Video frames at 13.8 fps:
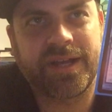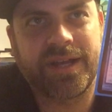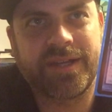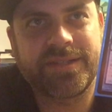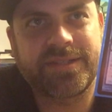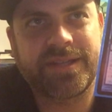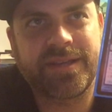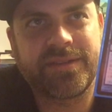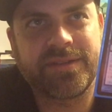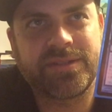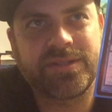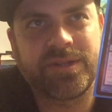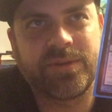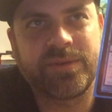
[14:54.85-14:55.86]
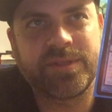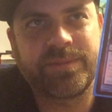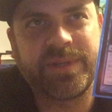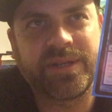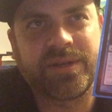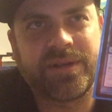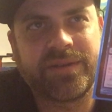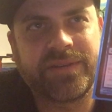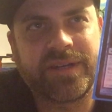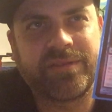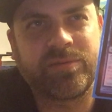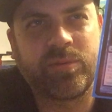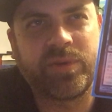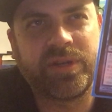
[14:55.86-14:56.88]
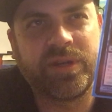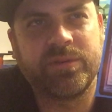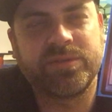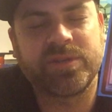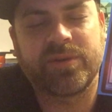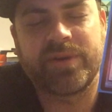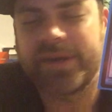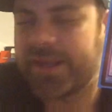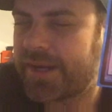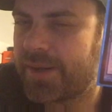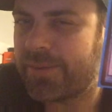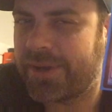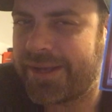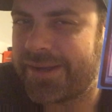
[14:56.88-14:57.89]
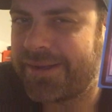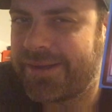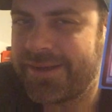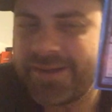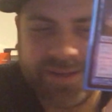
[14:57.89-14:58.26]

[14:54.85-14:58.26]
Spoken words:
I say they should always be a card that everyone knows already anyway.